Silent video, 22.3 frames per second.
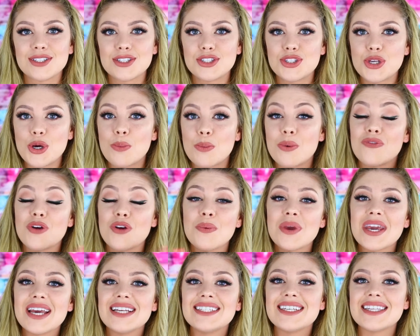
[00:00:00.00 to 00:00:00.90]
So before
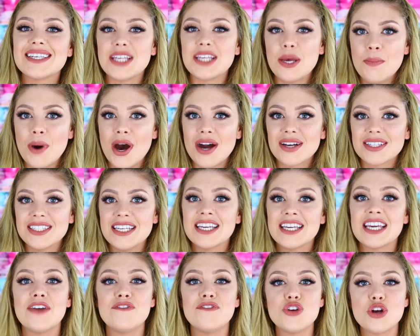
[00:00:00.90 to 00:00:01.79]
we get into this
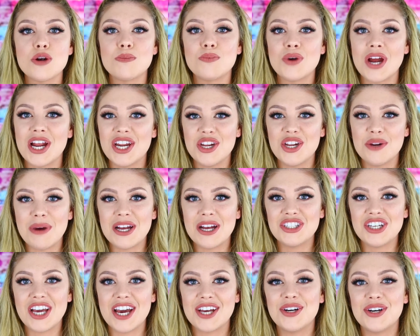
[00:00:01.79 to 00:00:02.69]
unboxing, if you are brand new to my
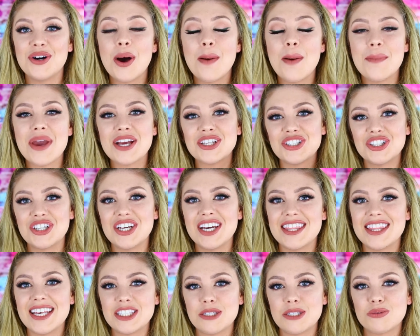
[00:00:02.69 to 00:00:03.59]
channel, make sure to
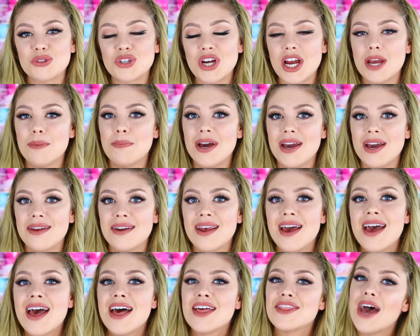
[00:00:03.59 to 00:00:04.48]
hit that subscribe button.
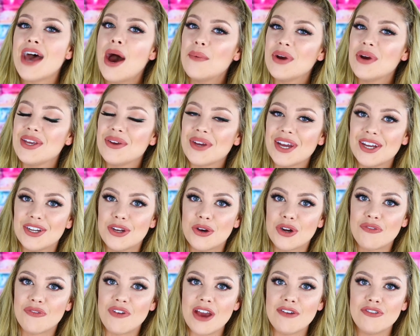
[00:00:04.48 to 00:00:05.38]
That way you get
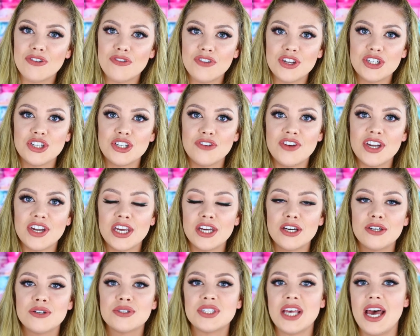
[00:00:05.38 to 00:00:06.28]
notified for future
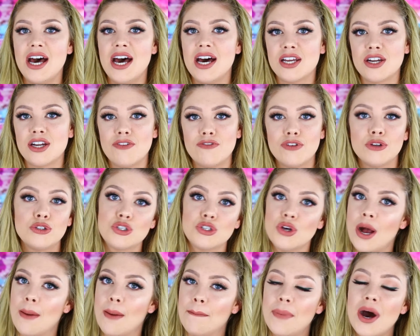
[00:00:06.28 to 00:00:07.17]
videos and future
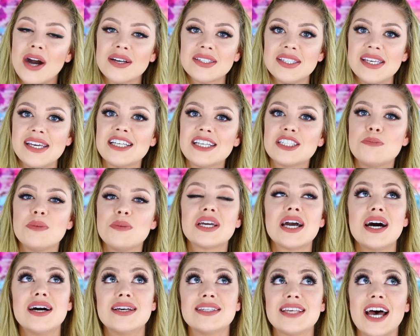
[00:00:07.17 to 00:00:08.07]
unboxings
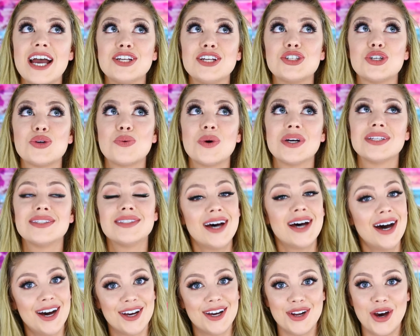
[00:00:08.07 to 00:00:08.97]
because I do a
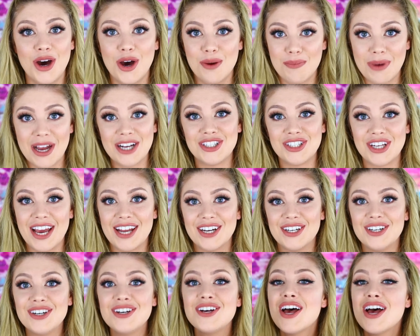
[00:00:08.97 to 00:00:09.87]
ton on my
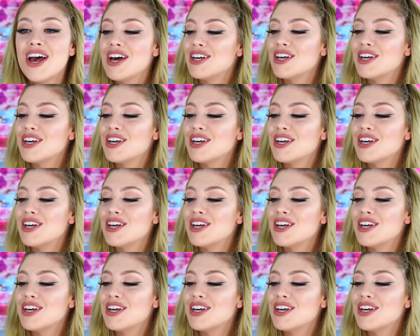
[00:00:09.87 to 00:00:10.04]
channel.